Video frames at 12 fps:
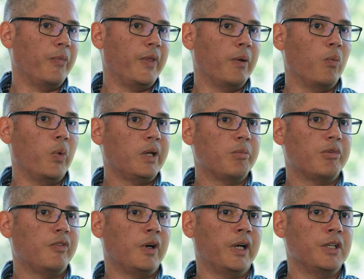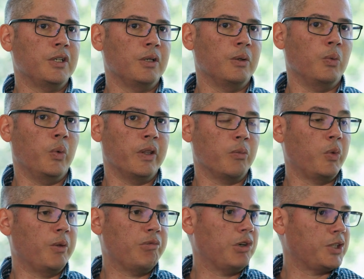then we can provide you with
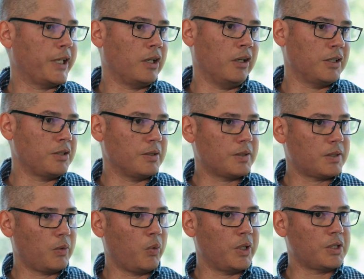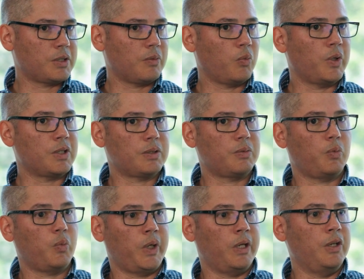a project license, which
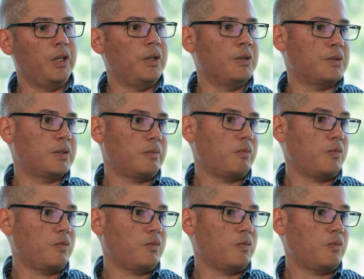we can use